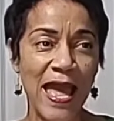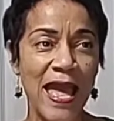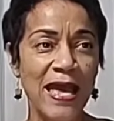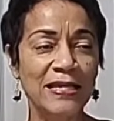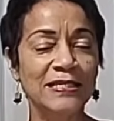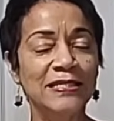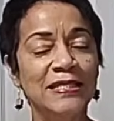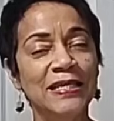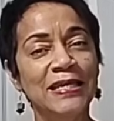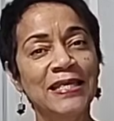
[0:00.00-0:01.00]
as
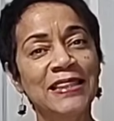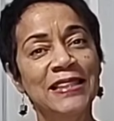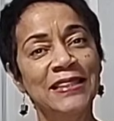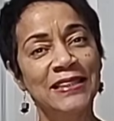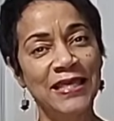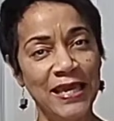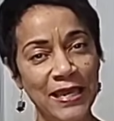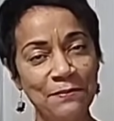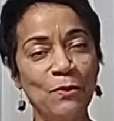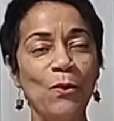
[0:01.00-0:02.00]
the
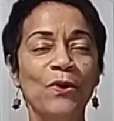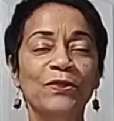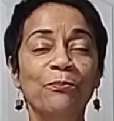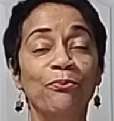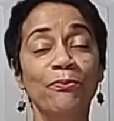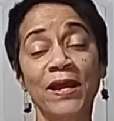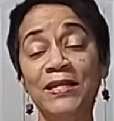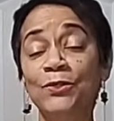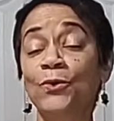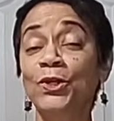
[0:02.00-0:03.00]
theme or the
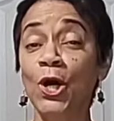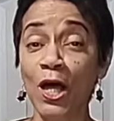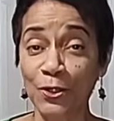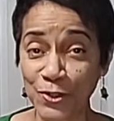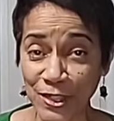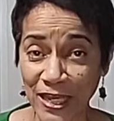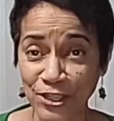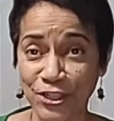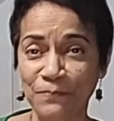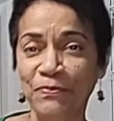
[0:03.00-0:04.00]
print or the color
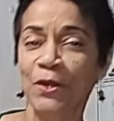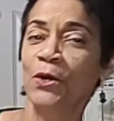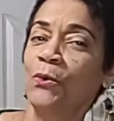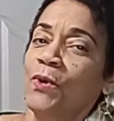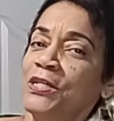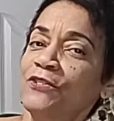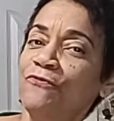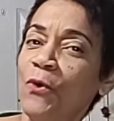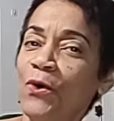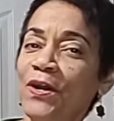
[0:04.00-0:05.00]
selection was
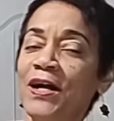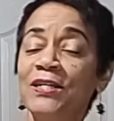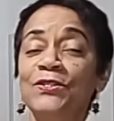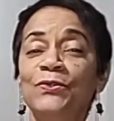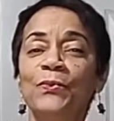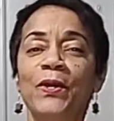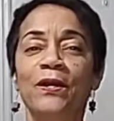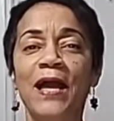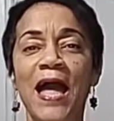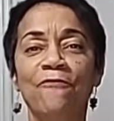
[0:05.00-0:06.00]
for us to
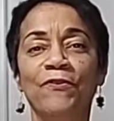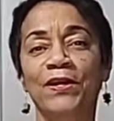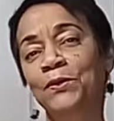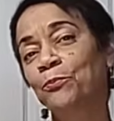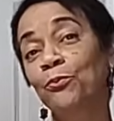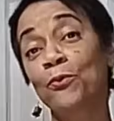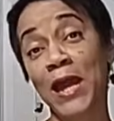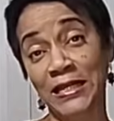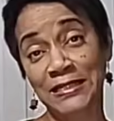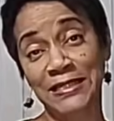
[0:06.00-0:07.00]
wear African
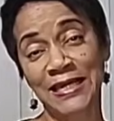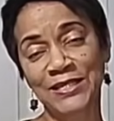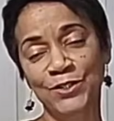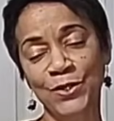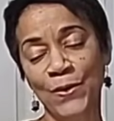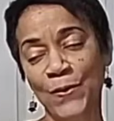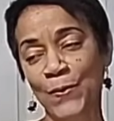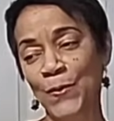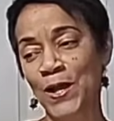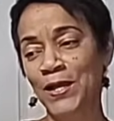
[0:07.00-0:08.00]
print.
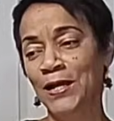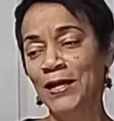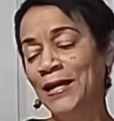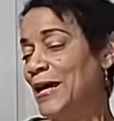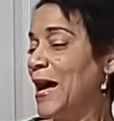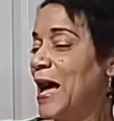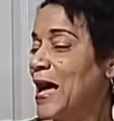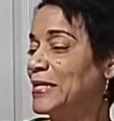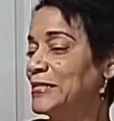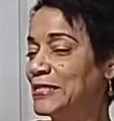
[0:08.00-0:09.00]
So
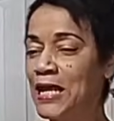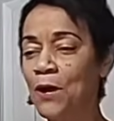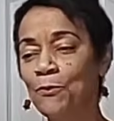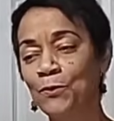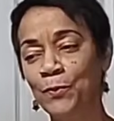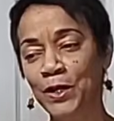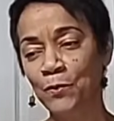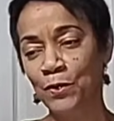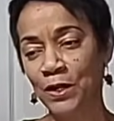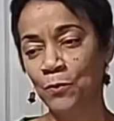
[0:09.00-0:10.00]
I did not want to wear
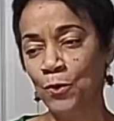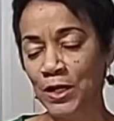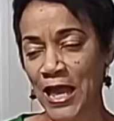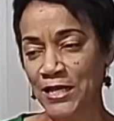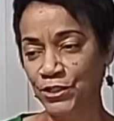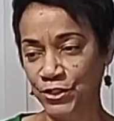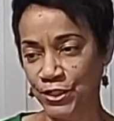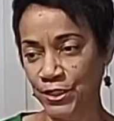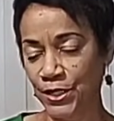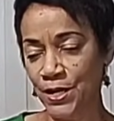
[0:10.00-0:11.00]
what I wore last
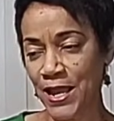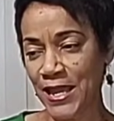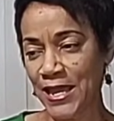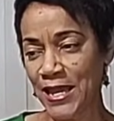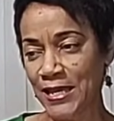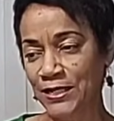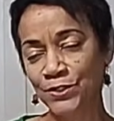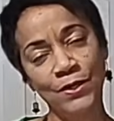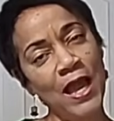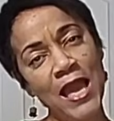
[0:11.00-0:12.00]
year, and
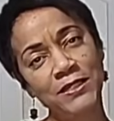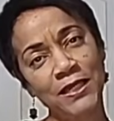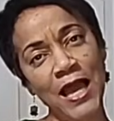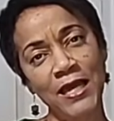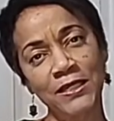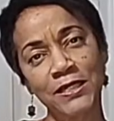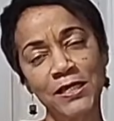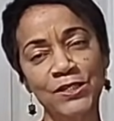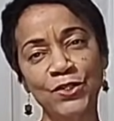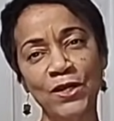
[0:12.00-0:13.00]
so I had to kind of
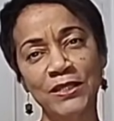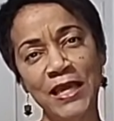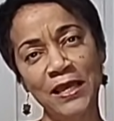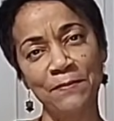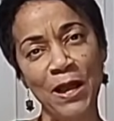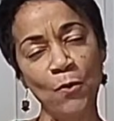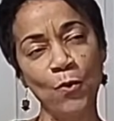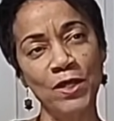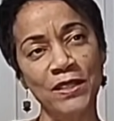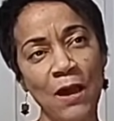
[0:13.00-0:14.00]
start thinking about
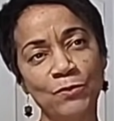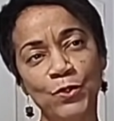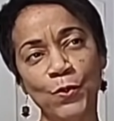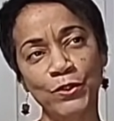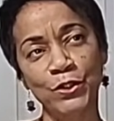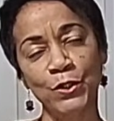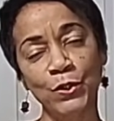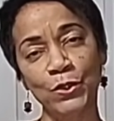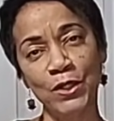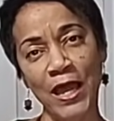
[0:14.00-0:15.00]
what that was going to
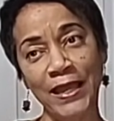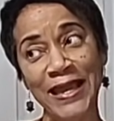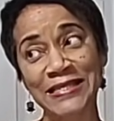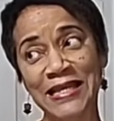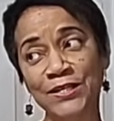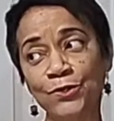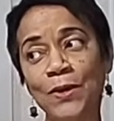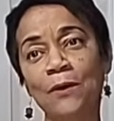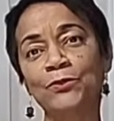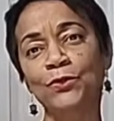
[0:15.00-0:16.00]
look like, as I
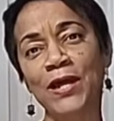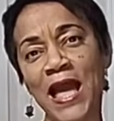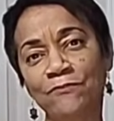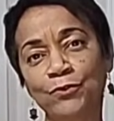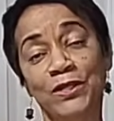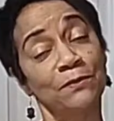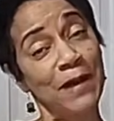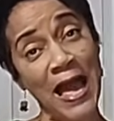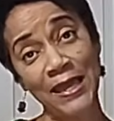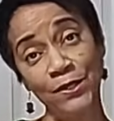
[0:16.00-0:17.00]
knew I was going to have to either
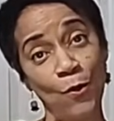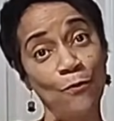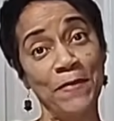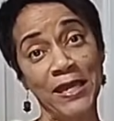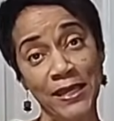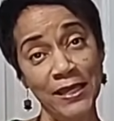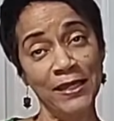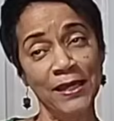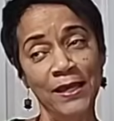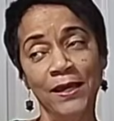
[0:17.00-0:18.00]
buy it or make it.
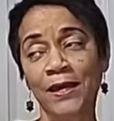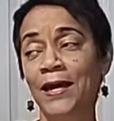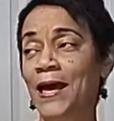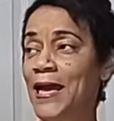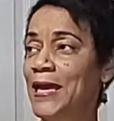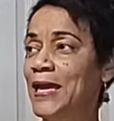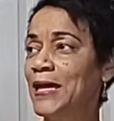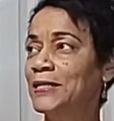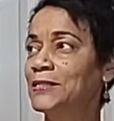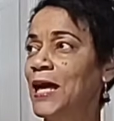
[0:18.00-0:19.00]

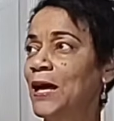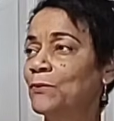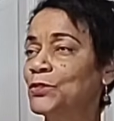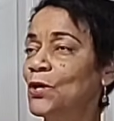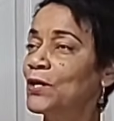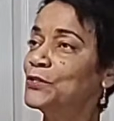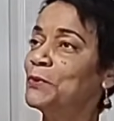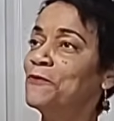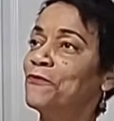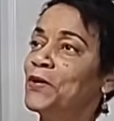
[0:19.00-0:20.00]
And I was talking to
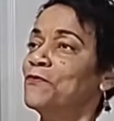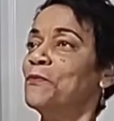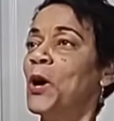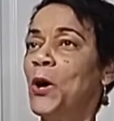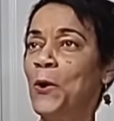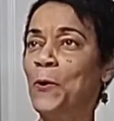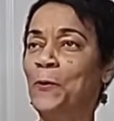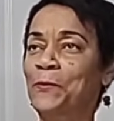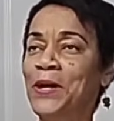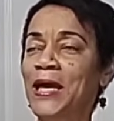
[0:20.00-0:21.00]
my friend from
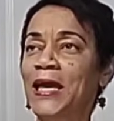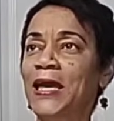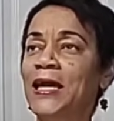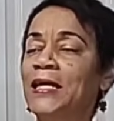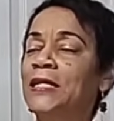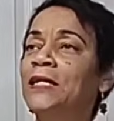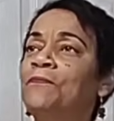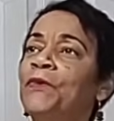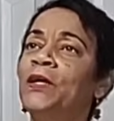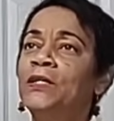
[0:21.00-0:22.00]
home, and
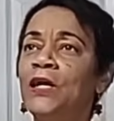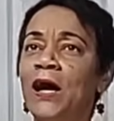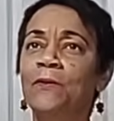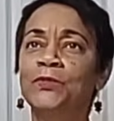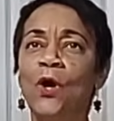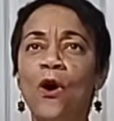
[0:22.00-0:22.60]
I was